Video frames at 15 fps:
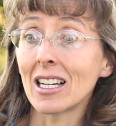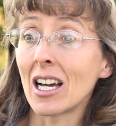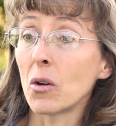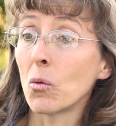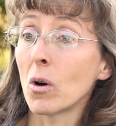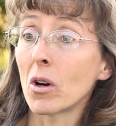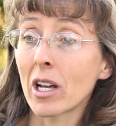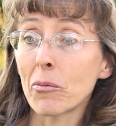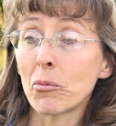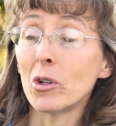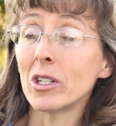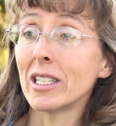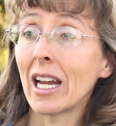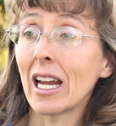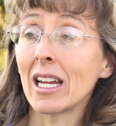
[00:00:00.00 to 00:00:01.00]
I woke up
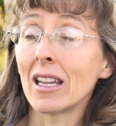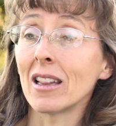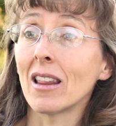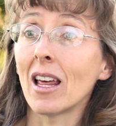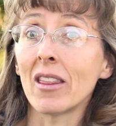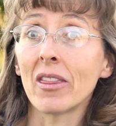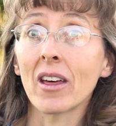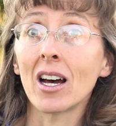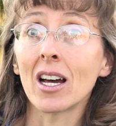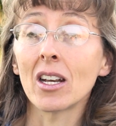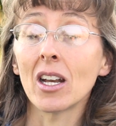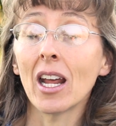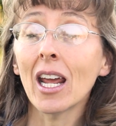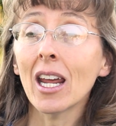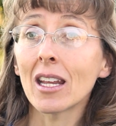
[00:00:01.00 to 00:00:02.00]
one day and
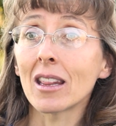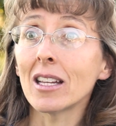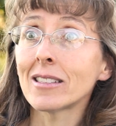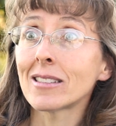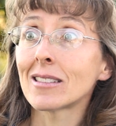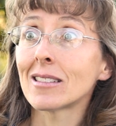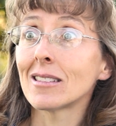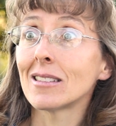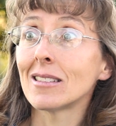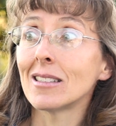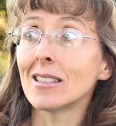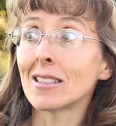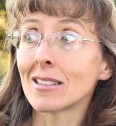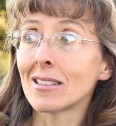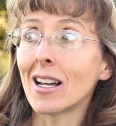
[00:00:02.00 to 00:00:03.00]
thought, hey, this
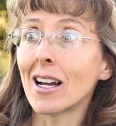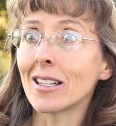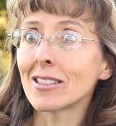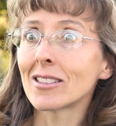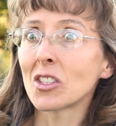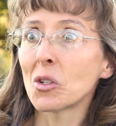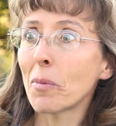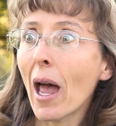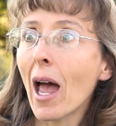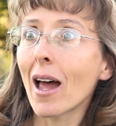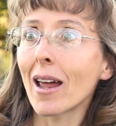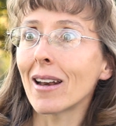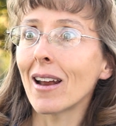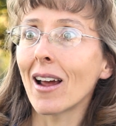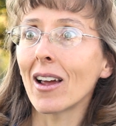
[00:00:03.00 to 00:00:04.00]
is not so
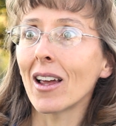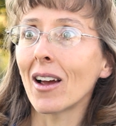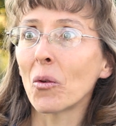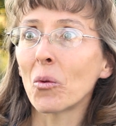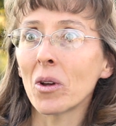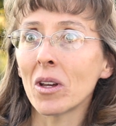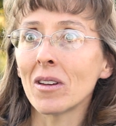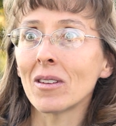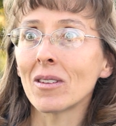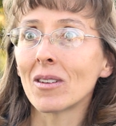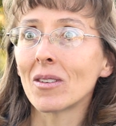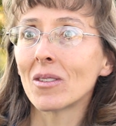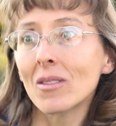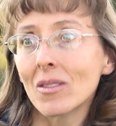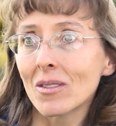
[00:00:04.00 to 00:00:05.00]
bad.
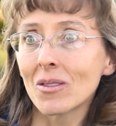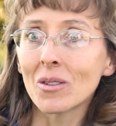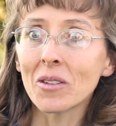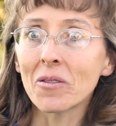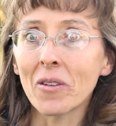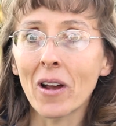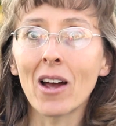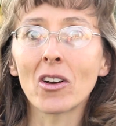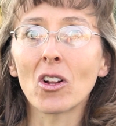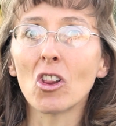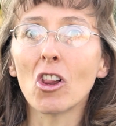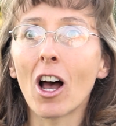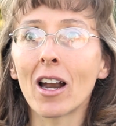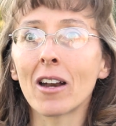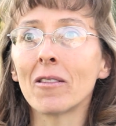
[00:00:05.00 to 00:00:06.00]
We found a
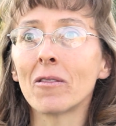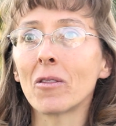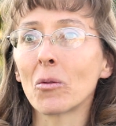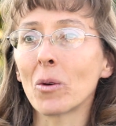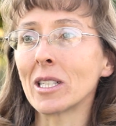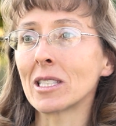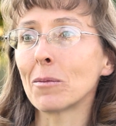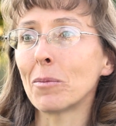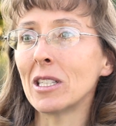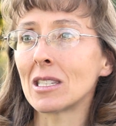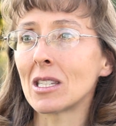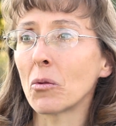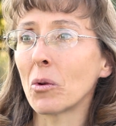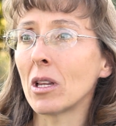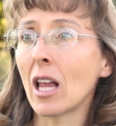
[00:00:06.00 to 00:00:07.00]
lot of
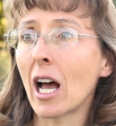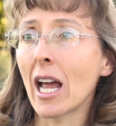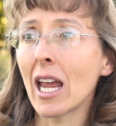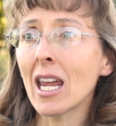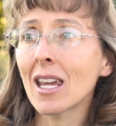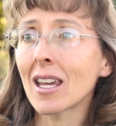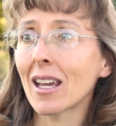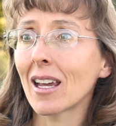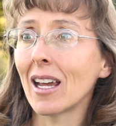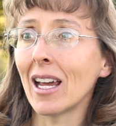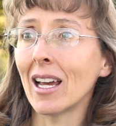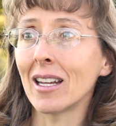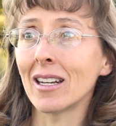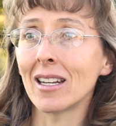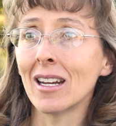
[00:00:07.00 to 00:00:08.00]
recipes that we like,
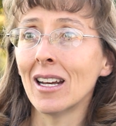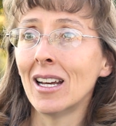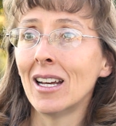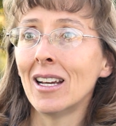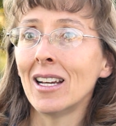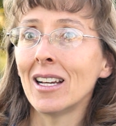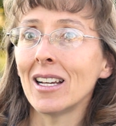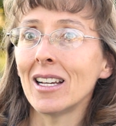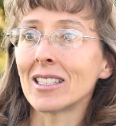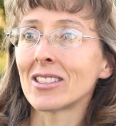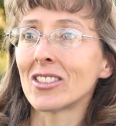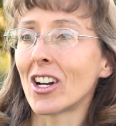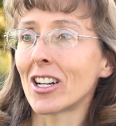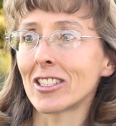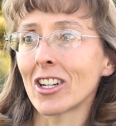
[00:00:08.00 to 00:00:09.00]
and
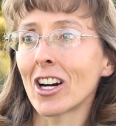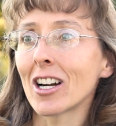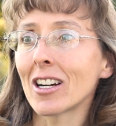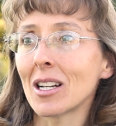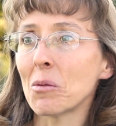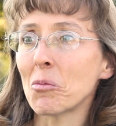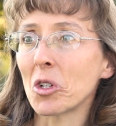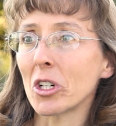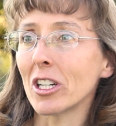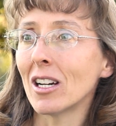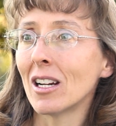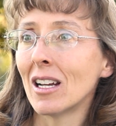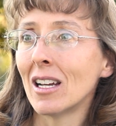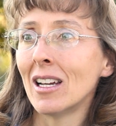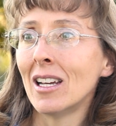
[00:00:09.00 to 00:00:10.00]
it's not as hard anymore.
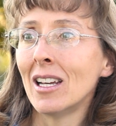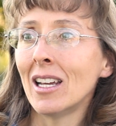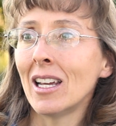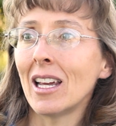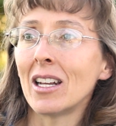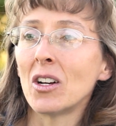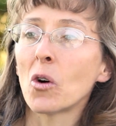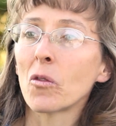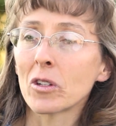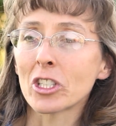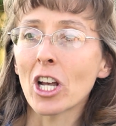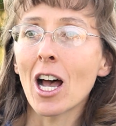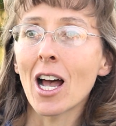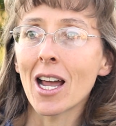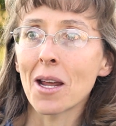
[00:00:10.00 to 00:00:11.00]
And over
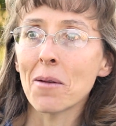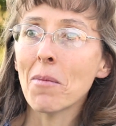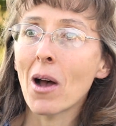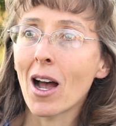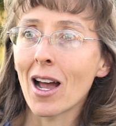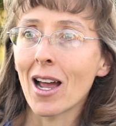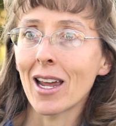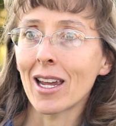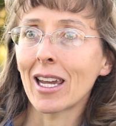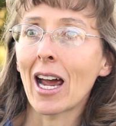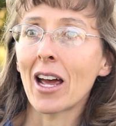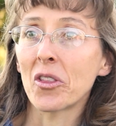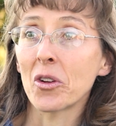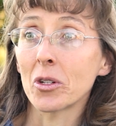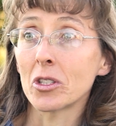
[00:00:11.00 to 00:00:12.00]
time, I
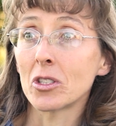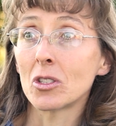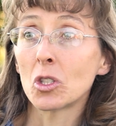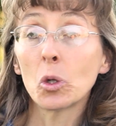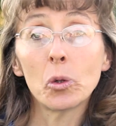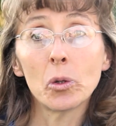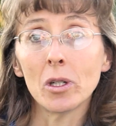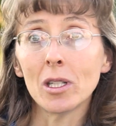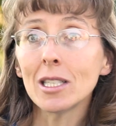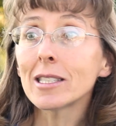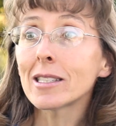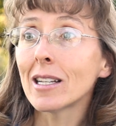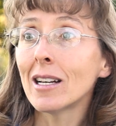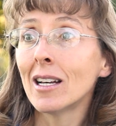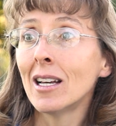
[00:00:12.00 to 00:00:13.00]
gathered
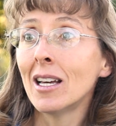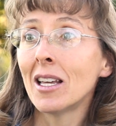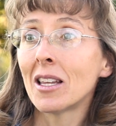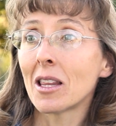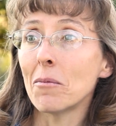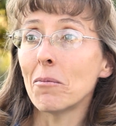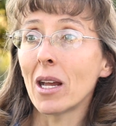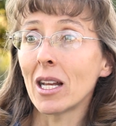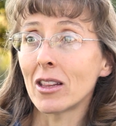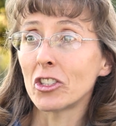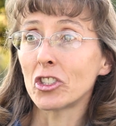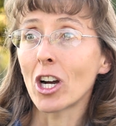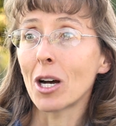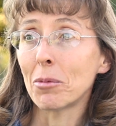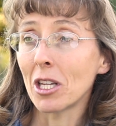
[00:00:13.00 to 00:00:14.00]
tools that made
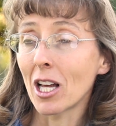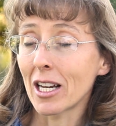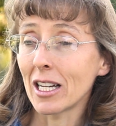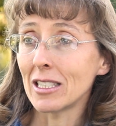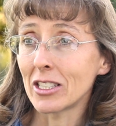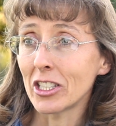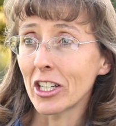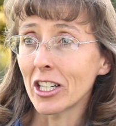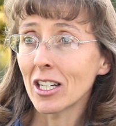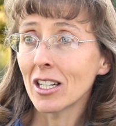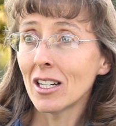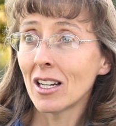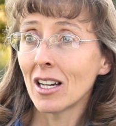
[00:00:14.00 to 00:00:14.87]
the job a lot easier,